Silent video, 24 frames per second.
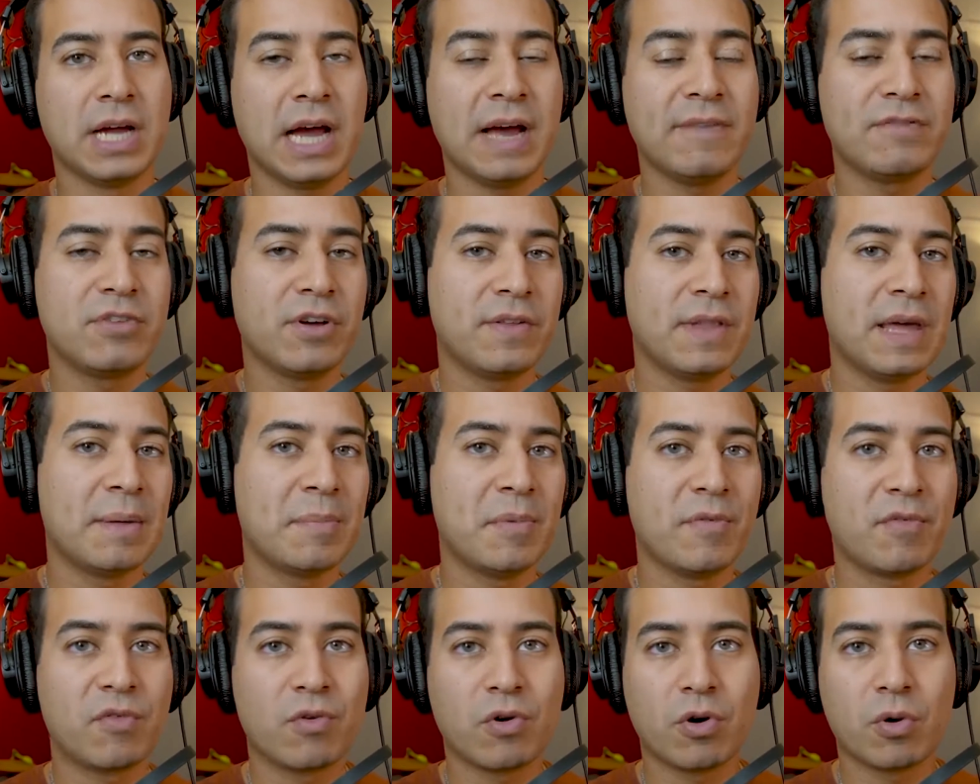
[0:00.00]
I've done that
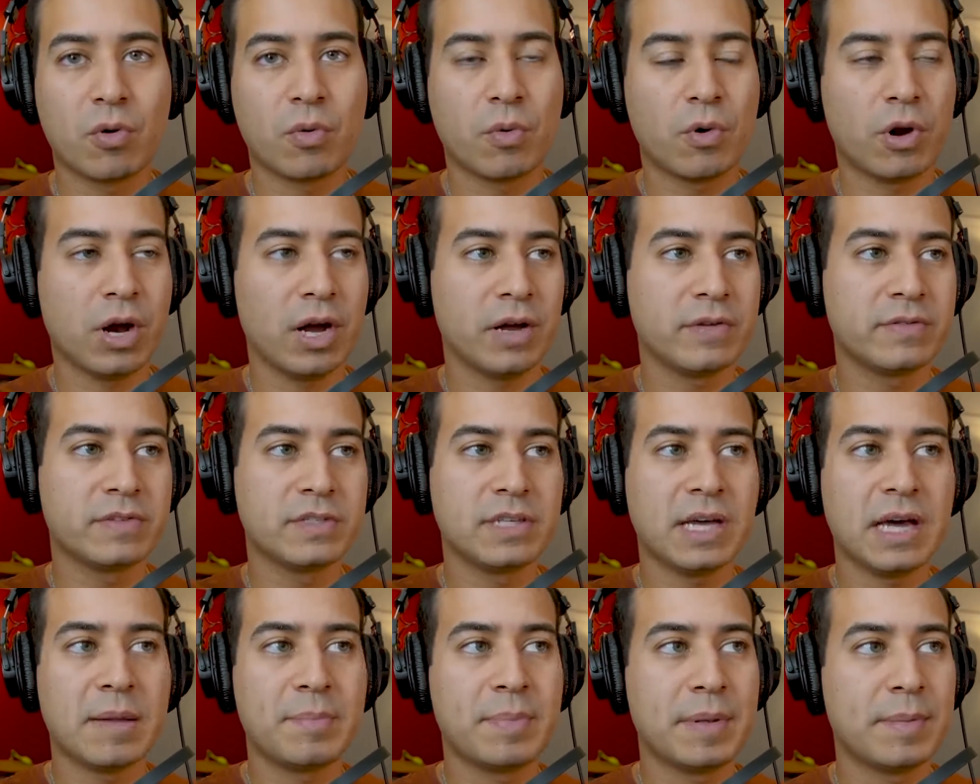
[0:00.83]
before where I just
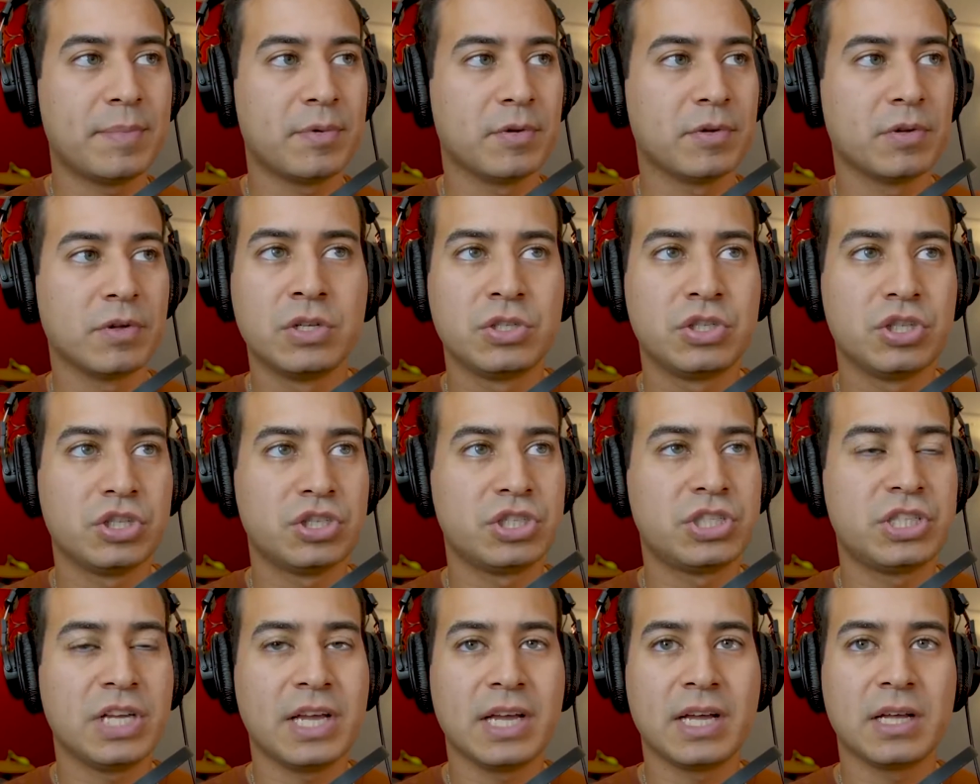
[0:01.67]
had people
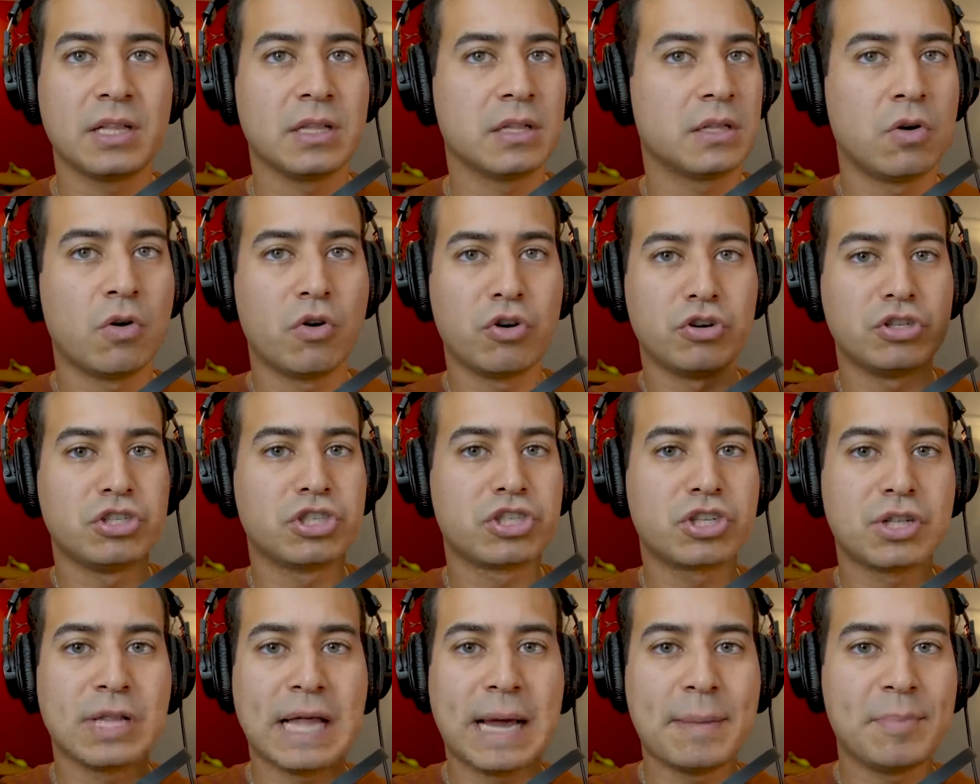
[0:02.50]
just sing or just
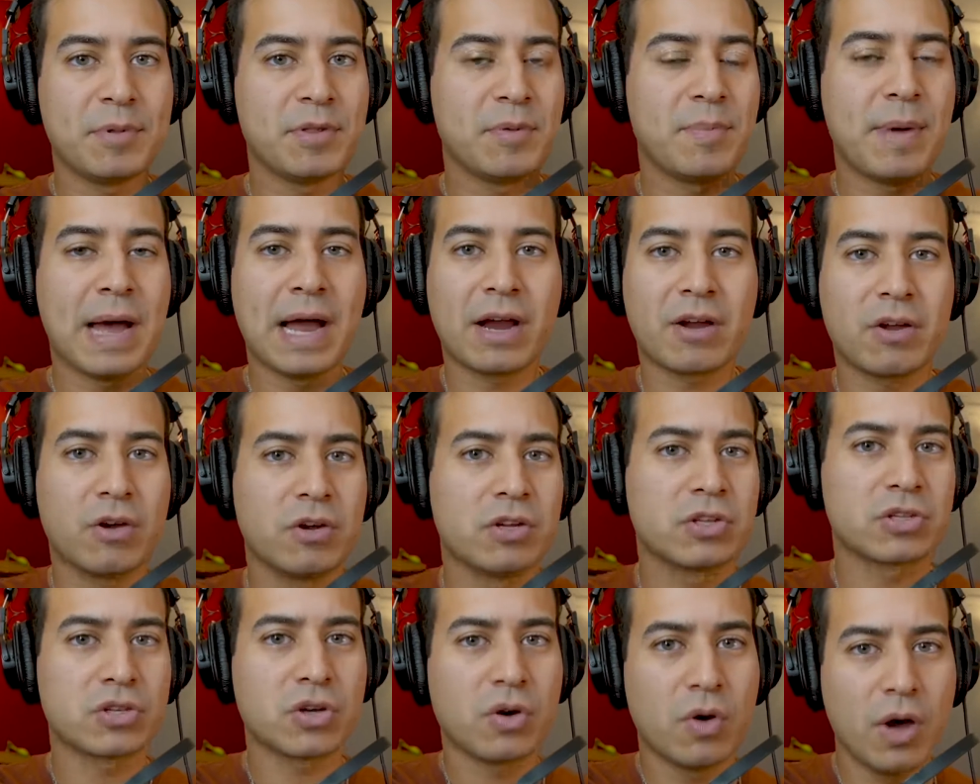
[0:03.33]
clap in the background
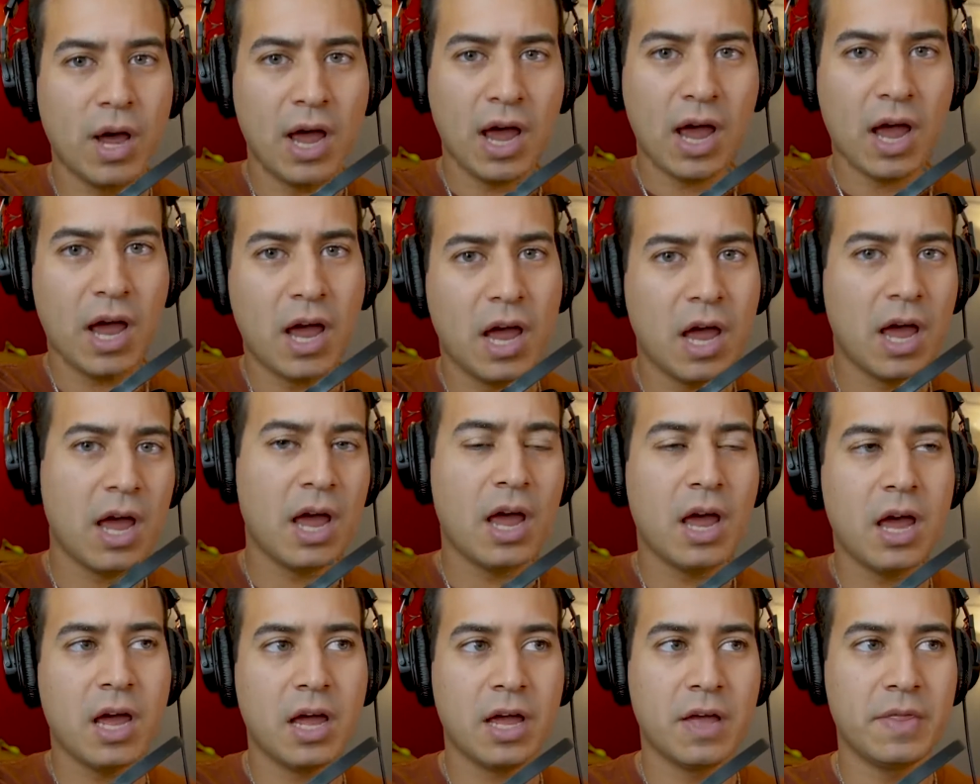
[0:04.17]
and just go,
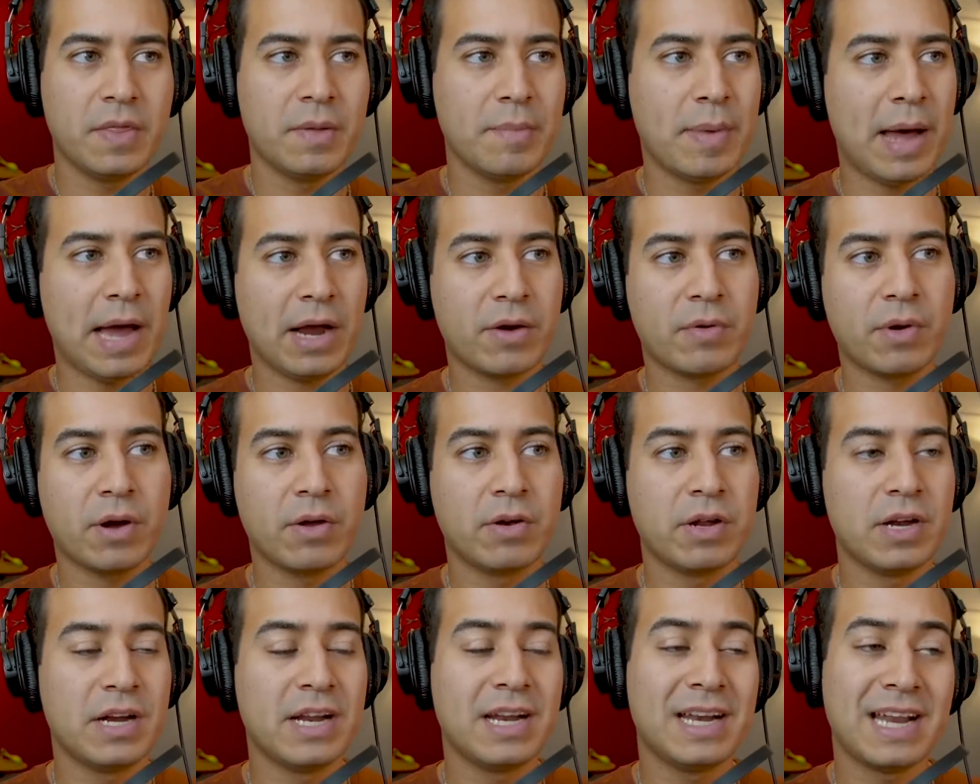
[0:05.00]
hey, in the background,
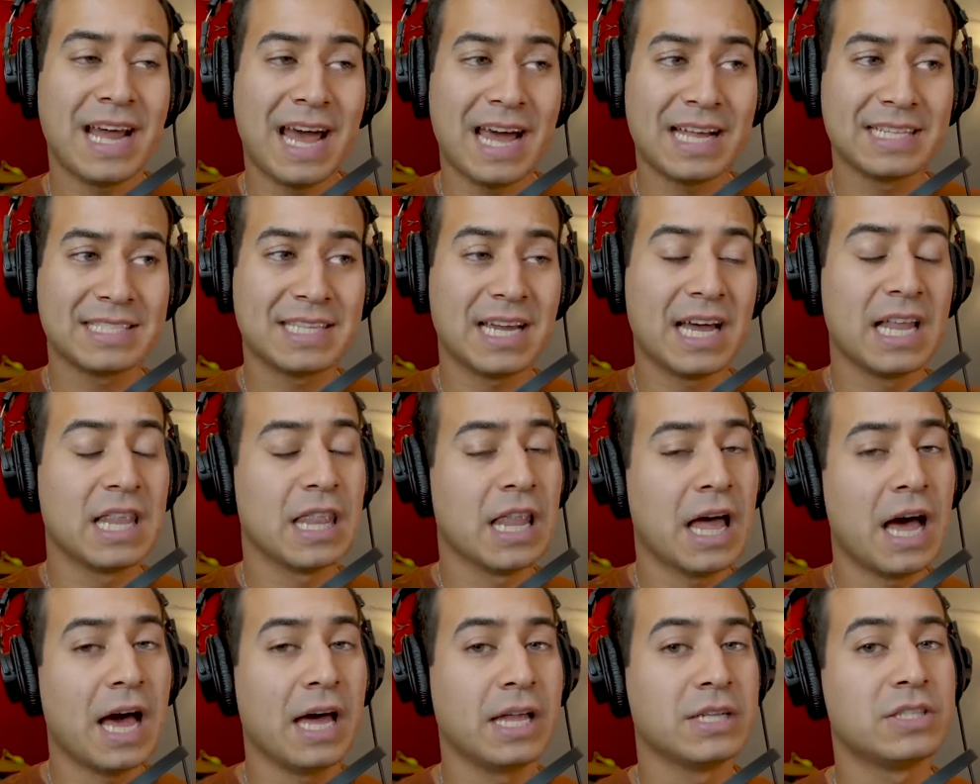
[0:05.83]
and it adds a
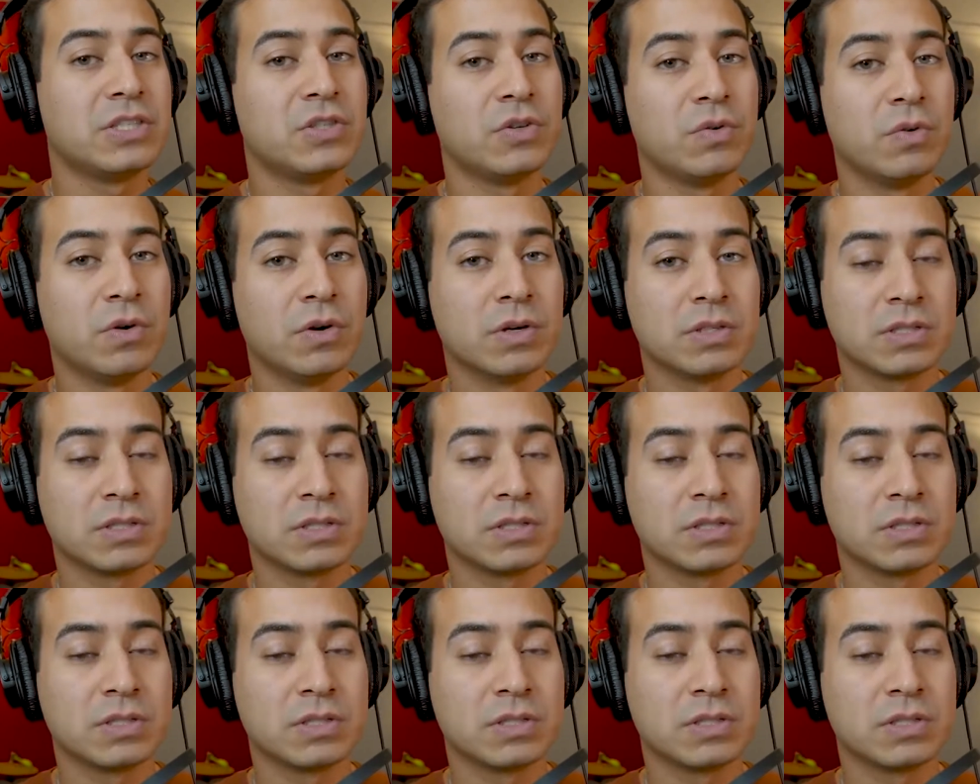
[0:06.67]
lot to a